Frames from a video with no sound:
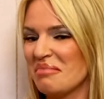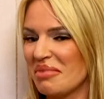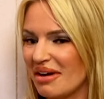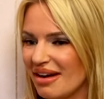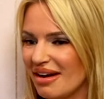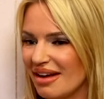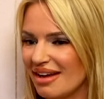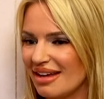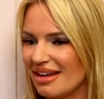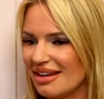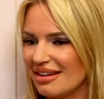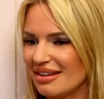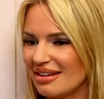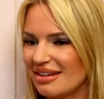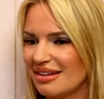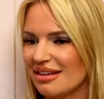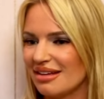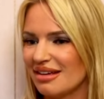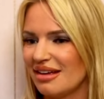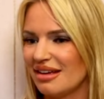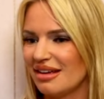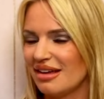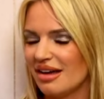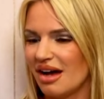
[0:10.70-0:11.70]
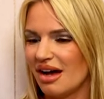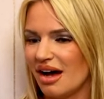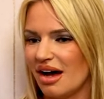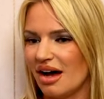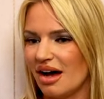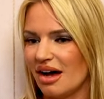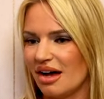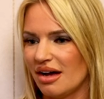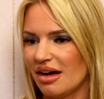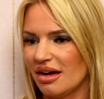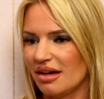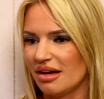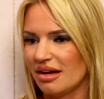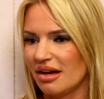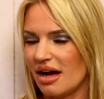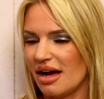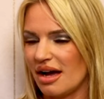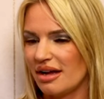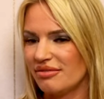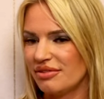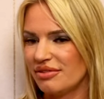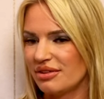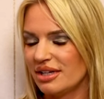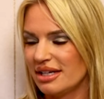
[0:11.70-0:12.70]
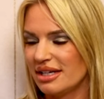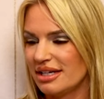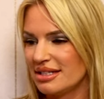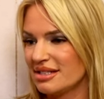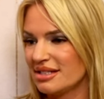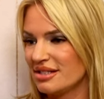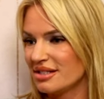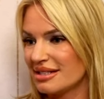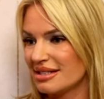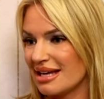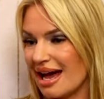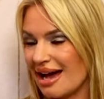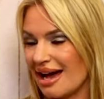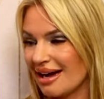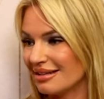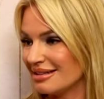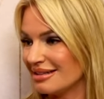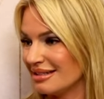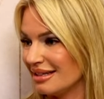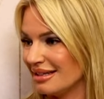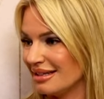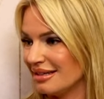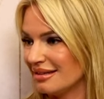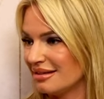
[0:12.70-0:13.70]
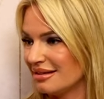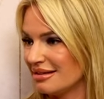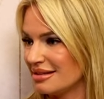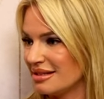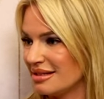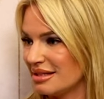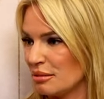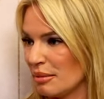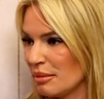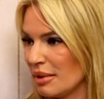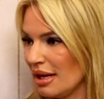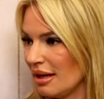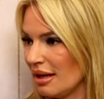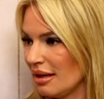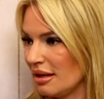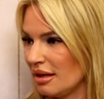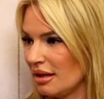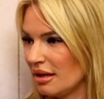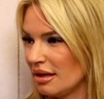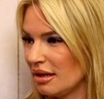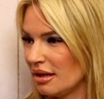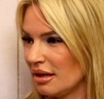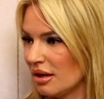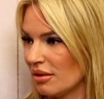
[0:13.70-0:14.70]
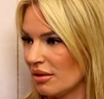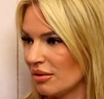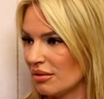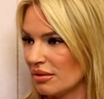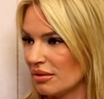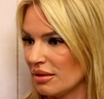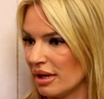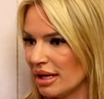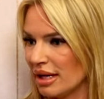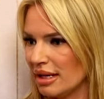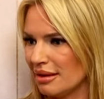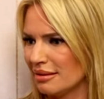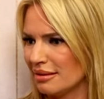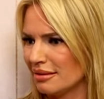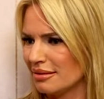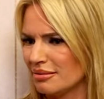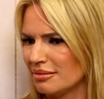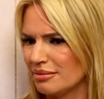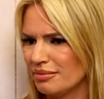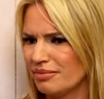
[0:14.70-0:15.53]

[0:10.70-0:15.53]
But uh, I feel like it's just acting to yeah. me, you know, like